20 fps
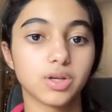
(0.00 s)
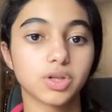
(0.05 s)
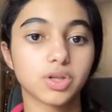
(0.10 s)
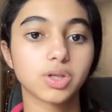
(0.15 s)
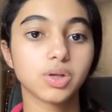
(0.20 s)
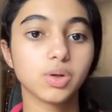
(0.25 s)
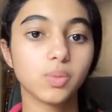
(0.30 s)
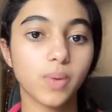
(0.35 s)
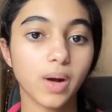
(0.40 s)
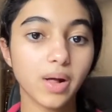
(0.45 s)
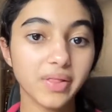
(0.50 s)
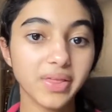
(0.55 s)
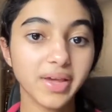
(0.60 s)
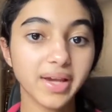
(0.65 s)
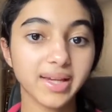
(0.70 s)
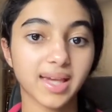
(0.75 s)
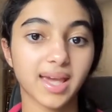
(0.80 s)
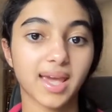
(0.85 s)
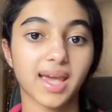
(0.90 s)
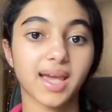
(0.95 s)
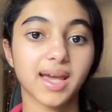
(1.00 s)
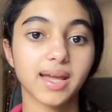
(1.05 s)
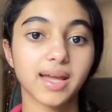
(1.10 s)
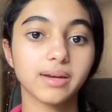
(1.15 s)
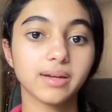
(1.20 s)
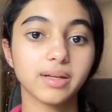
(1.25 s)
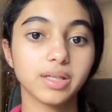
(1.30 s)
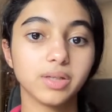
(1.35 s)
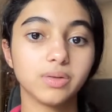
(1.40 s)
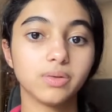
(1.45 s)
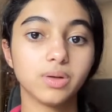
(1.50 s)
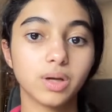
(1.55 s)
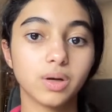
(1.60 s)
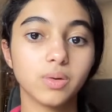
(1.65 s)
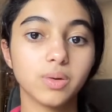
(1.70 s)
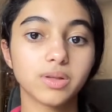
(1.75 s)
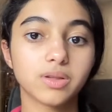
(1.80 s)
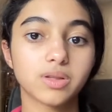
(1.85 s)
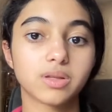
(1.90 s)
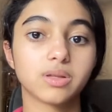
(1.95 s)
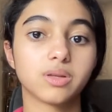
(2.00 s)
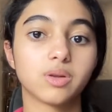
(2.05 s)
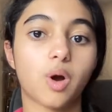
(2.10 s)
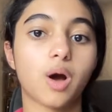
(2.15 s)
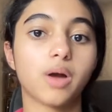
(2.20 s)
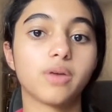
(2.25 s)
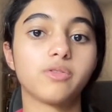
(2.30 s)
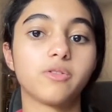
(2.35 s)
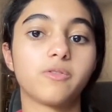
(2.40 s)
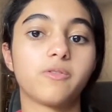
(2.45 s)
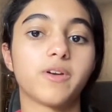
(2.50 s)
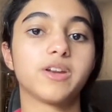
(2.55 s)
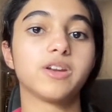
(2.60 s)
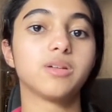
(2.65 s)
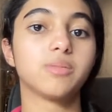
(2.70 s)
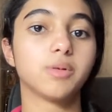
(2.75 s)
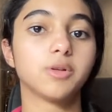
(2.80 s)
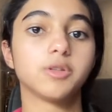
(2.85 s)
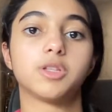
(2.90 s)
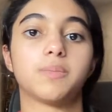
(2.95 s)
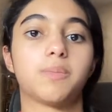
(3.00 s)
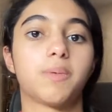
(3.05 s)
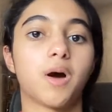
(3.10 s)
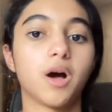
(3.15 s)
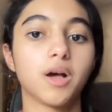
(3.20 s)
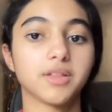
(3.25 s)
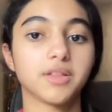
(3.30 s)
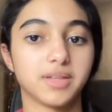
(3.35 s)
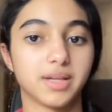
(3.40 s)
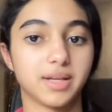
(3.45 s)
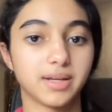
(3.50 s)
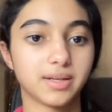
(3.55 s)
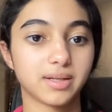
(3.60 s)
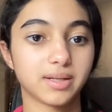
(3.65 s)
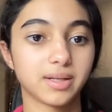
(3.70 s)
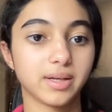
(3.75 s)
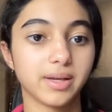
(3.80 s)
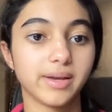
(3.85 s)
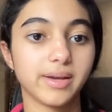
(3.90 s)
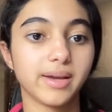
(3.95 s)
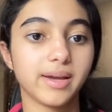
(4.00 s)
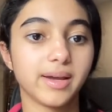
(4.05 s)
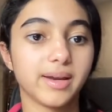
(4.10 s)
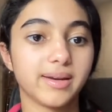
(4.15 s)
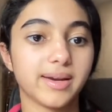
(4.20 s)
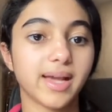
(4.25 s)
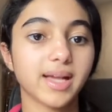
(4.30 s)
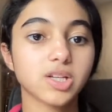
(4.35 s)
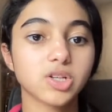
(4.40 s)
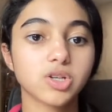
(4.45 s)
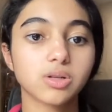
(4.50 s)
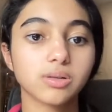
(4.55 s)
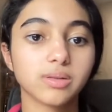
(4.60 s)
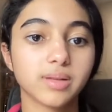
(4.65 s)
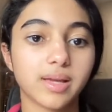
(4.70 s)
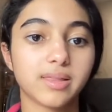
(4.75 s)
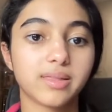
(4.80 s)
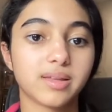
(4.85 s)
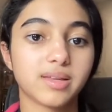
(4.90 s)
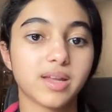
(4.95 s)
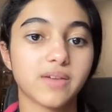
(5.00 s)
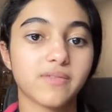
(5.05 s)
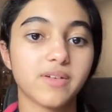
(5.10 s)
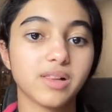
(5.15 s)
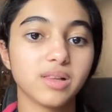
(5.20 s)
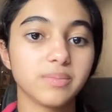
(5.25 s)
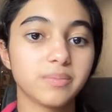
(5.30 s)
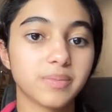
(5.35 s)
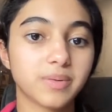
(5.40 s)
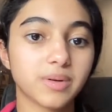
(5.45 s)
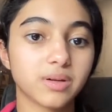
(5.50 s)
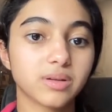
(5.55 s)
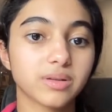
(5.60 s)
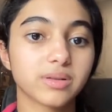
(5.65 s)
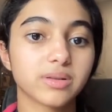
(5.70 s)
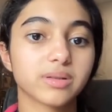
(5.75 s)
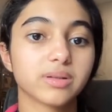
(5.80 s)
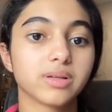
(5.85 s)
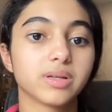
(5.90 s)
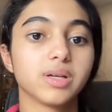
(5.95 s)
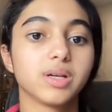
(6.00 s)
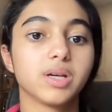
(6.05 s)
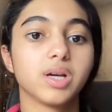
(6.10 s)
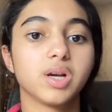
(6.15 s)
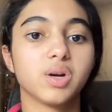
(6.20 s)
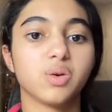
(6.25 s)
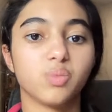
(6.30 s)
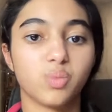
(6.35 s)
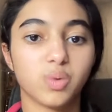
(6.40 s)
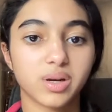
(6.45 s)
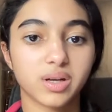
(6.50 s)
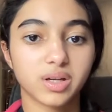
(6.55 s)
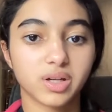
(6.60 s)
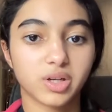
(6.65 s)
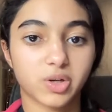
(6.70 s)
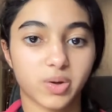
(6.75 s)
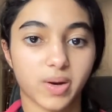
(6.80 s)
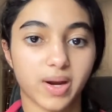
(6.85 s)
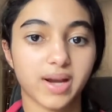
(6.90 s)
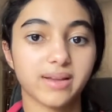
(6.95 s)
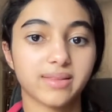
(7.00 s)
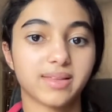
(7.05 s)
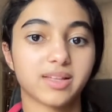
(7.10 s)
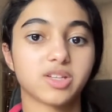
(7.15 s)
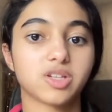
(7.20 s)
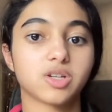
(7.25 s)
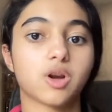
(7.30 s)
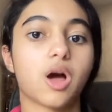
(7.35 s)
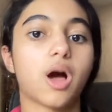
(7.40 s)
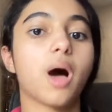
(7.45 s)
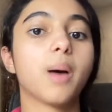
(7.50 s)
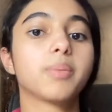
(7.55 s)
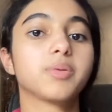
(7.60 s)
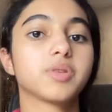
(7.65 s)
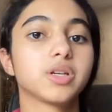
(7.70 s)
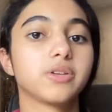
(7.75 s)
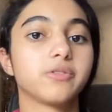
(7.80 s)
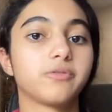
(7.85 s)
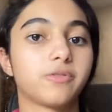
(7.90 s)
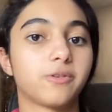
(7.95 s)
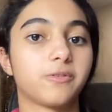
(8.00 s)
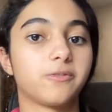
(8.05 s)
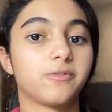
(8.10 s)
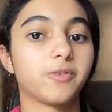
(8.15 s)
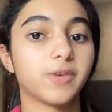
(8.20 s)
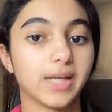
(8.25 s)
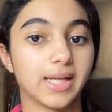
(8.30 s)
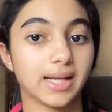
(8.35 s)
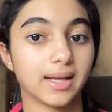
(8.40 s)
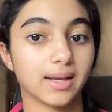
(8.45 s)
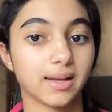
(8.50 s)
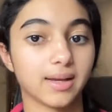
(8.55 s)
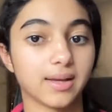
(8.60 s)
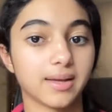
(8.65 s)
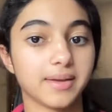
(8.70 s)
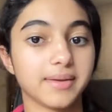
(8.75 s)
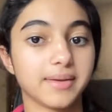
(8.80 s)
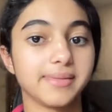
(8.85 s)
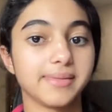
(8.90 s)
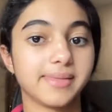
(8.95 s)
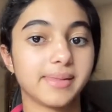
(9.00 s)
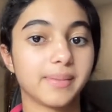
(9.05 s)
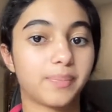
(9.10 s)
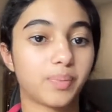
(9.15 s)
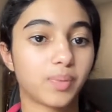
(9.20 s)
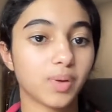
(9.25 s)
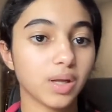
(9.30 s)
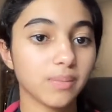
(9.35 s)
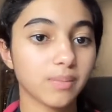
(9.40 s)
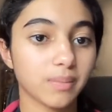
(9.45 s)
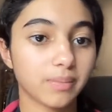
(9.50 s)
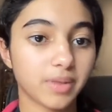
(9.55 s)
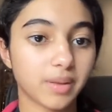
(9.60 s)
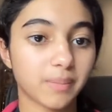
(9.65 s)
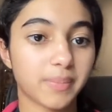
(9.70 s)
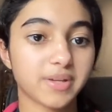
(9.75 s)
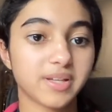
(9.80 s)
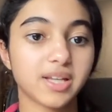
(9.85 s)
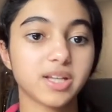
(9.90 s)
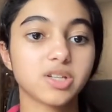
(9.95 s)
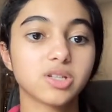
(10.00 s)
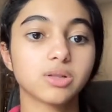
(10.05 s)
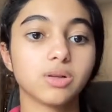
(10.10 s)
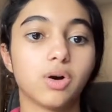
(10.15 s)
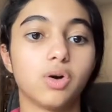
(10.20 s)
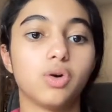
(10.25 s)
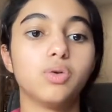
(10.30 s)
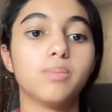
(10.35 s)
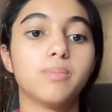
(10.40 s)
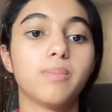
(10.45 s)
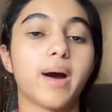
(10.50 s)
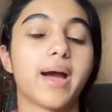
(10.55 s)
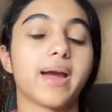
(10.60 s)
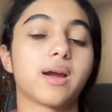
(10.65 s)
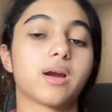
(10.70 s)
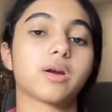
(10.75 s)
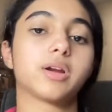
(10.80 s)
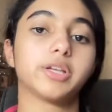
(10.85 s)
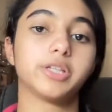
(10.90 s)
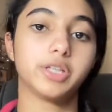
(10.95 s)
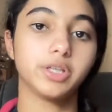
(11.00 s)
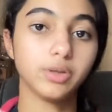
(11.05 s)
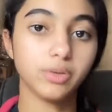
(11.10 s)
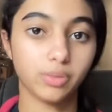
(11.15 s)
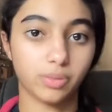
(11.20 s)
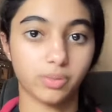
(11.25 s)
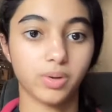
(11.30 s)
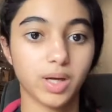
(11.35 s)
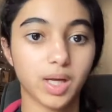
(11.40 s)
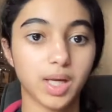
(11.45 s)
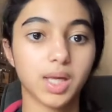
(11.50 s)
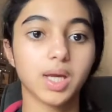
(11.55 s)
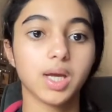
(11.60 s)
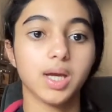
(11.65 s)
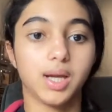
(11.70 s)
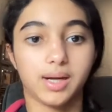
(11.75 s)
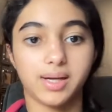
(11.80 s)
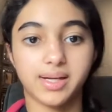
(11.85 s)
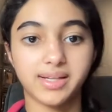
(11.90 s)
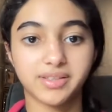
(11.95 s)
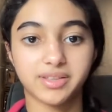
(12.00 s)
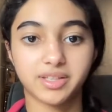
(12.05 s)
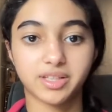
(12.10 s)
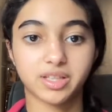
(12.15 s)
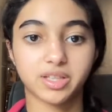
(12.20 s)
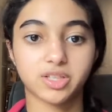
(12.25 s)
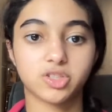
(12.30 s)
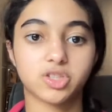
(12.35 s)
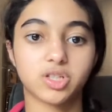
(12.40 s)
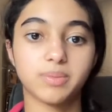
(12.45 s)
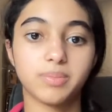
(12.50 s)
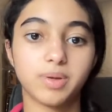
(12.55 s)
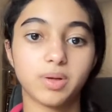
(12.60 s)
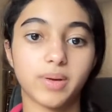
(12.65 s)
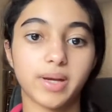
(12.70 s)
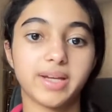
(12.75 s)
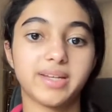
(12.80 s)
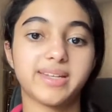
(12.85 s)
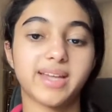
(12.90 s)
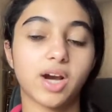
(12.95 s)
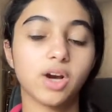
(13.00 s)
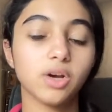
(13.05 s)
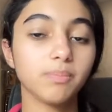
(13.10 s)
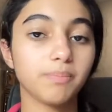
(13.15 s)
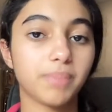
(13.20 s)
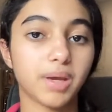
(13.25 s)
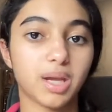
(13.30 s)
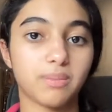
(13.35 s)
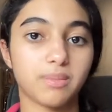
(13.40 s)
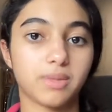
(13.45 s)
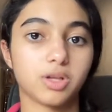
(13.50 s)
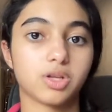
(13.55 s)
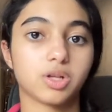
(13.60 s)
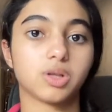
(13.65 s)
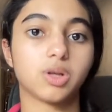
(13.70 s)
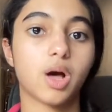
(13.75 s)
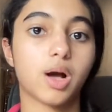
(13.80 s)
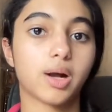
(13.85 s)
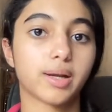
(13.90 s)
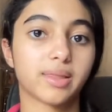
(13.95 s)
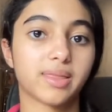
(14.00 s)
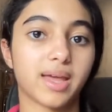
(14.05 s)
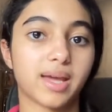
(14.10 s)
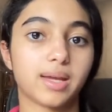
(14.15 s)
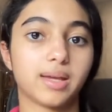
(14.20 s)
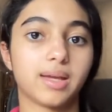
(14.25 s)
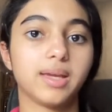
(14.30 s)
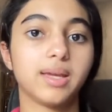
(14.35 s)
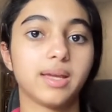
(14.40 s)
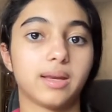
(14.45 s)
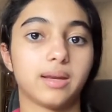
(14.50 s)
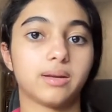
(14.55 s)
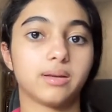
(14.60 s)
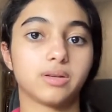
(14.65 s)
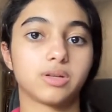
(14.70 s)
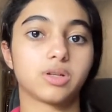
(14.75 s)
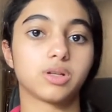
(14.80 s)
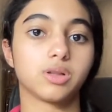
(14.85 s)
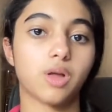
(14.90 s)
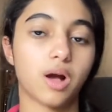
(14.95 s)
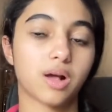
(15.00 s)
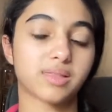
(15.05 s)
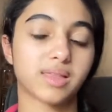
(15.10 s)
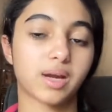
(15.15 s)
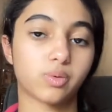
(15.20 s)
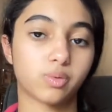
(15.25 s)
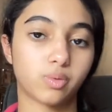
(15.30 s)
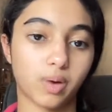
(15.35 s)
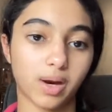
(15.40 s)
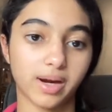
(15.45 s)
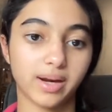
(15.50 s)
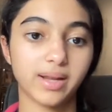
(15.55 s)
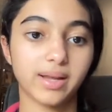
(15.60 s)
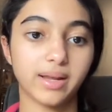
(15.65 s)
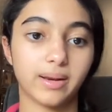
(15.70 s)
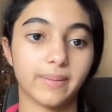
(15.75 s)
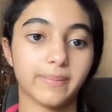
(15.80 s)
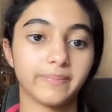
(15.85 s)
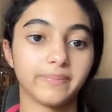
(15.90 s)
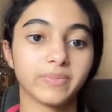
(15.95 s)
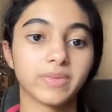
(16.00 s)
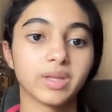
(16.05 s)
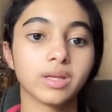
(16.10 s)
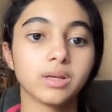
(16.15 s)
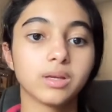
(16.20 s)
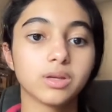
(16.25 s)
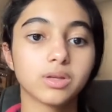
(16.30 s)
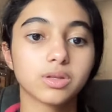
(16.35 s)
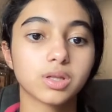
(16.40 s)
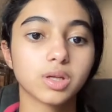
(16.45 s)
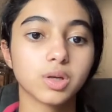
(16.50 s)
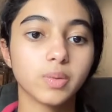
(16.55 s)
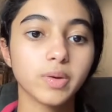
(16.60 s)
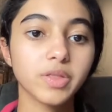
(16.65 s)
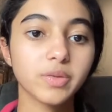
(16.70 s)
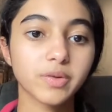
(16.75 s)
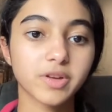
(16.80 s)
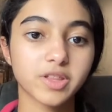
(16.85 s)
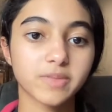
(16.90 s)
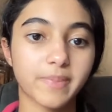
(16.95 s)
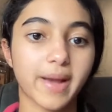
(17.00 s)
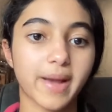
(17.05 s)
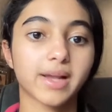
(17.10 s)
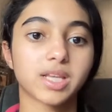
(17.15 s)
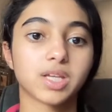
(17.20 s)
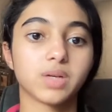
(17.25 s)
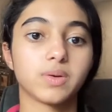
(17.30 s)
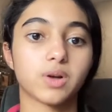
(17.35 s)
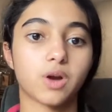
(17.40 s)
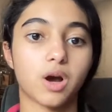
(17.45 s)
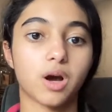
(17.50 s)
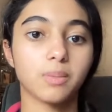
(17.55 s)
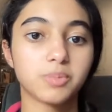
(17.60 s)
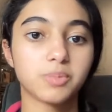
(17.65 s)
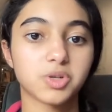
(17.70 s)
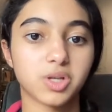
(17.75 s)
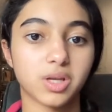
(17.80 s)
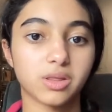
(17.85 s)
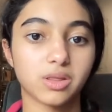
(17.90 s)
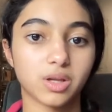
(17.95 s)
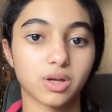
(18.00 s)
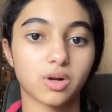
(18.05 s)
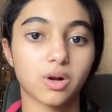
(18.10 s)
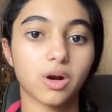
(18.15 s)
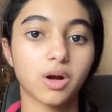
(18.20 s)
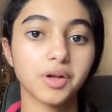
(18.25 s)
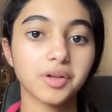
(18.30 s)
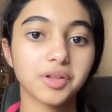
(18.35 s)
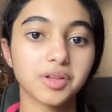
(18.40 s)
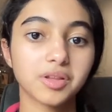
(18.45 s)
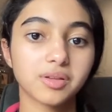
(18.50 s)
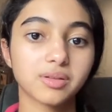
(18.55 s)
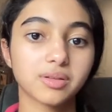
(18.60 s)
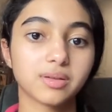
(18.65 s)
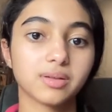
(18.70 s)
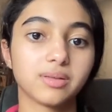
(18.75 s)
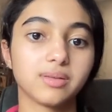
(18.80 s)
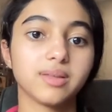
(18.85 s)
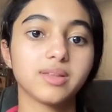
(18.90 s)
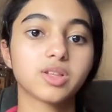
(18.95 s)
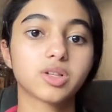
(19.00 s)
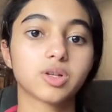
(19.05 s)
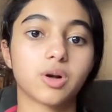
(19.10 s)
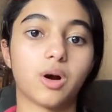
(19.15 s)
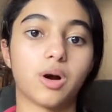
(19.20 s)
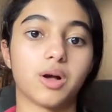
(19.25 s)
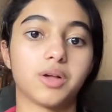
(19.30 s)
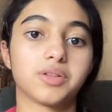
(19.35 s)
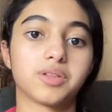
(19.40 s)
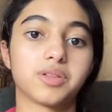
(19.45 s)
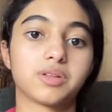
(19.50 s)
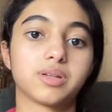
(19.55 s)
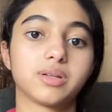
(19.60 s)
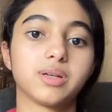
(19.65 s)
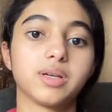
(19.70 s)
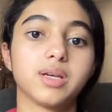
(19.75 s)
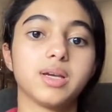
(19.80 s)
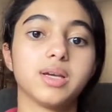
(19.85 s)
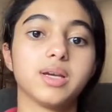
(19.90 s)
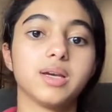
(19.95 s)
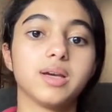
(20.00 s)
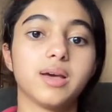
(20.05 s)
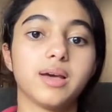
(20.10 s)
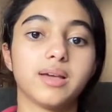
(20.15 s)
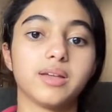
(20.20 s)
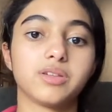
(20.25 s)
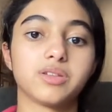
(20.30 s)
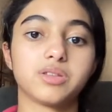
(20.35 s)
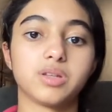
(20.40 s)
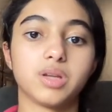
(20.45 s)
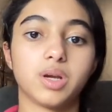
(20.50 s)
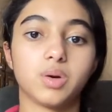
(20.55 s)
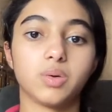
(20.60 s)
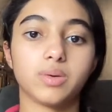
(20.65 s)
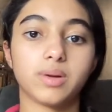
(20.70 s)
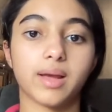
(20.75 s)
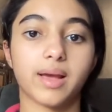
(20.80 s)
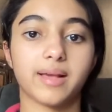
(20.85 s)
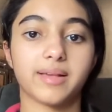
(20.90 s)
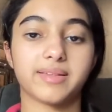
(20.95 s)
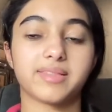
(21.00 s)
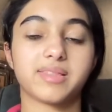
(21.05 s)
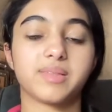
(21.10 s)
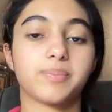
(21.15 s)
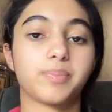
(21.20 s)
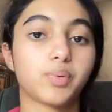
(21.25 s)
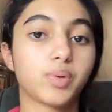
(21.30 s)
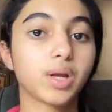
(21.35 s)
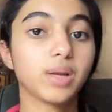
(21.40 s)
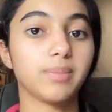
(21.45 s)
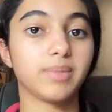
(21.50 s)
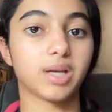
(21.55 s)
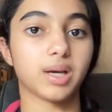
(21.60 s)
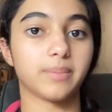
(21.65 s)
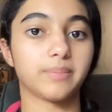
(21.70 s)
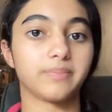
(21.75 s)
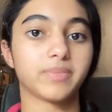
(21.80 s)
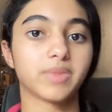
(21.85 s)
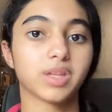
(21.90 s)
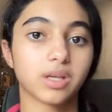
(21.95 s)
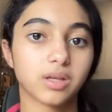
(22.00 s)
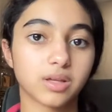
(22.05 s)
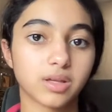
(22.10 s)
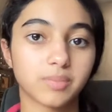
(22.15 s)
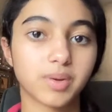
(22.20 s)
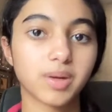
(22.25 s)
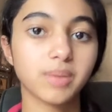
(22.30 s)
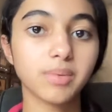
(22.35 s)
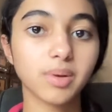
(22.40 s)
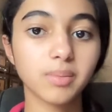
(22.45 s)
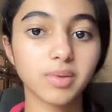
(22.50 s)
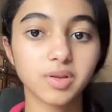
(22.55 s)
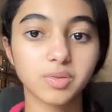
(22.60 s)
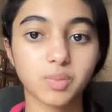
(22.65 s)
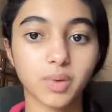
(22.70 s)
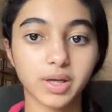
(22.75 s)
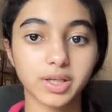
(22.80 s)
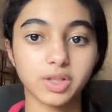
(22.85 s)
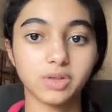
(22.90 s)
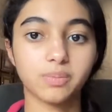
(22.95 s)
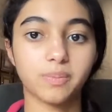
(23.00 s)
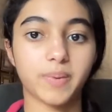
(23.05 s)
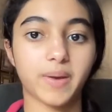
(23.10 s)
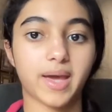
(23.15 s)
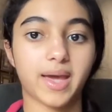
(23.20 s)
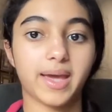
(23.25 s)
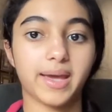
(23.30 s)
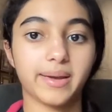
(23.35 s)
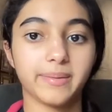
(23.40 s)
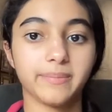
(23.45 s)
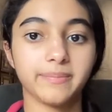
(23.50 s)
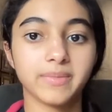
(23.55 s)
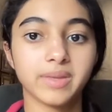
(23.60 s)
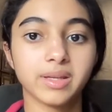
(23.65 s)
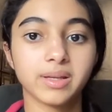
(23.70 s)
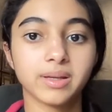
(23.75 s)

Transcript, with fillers: So while they can, you know it's non refundable deposit. Naturally, the developers wouldn't grant such an option for free. The, pre- the potential home buyer, you, needs to contribute a down payment to lock that in, to lock that right in. So with respect to an option, the cost, this cost is known as the premium. Premium is what you pay